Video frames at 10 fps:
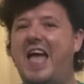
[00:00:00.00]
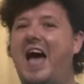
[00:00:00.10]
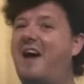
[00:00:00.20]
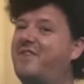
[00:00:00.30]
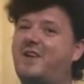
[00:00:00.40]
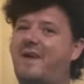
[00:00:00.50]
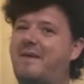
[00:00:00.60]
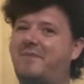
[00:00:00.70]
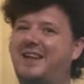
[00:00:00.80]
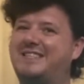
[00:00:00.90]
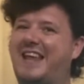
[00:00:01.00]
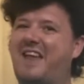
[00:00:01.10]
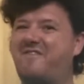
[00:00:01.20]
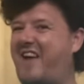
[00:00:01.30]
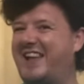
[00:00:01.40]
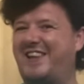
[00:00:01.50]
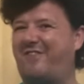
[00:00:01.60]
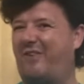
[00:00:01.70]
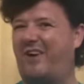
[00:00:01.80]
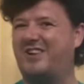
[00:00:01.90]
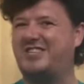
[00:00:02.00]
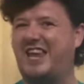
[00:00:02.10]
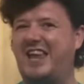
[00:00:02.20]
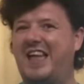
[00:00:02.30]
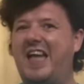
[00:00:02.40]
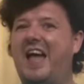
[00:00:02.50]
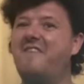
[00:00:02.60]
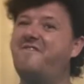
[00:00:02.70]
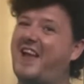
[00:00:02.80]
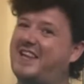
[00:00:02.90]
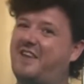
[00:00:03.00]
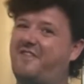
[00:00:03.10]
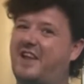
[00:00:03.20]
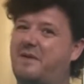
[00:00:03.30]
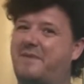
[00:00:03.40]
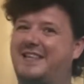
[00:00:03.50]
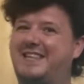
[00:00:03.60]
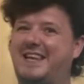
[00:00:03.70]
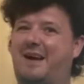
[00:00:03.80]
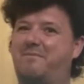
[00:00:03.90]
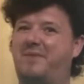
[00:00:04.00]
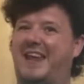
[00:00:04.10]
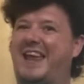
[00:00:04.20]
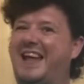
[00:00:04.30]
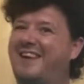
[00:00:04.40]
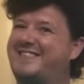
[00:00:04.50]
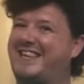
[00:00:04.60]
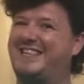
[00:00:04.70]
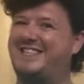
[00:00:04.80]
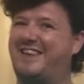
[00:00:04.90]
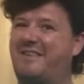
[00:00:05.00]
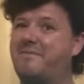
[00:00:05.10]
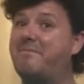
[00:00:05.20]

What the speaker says: Have a great Monday. Thank you for watching. And thank you for your amazing company. I'll see you soon.